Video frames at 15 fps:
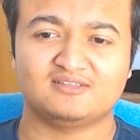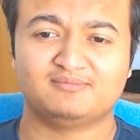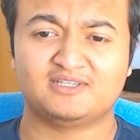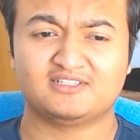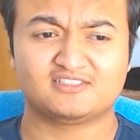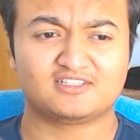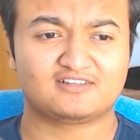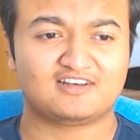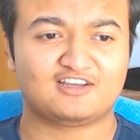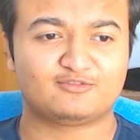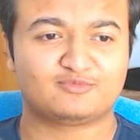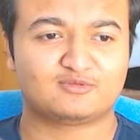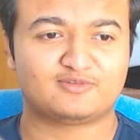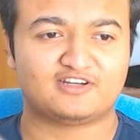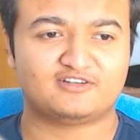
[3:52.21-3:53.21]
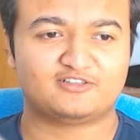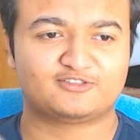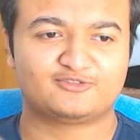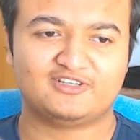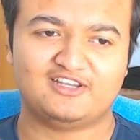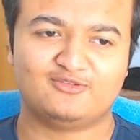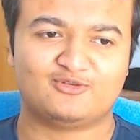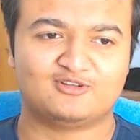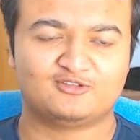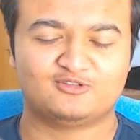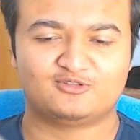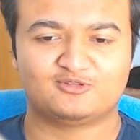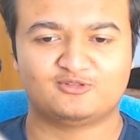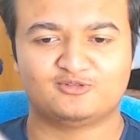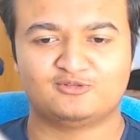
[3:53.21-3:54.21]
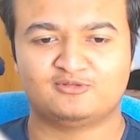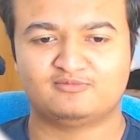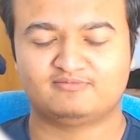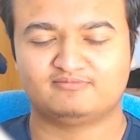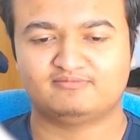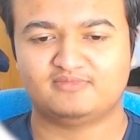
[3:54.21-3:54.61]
because the cloud providers really want you to